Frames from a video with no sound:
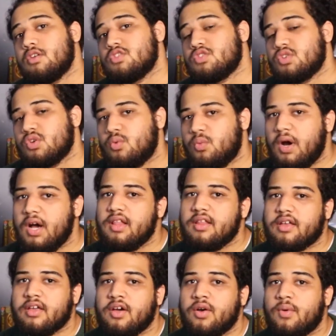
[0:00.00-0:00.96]
So a while
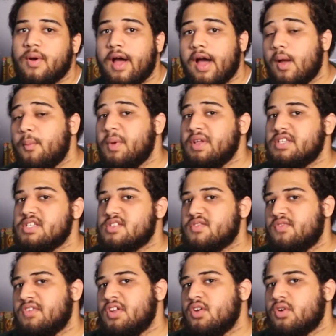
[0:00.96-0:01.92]
ago, I made this
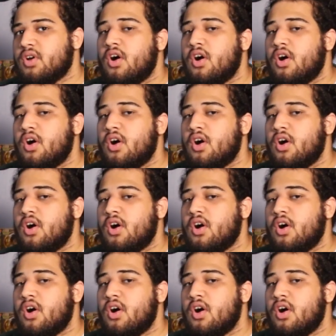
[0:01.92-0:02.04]
video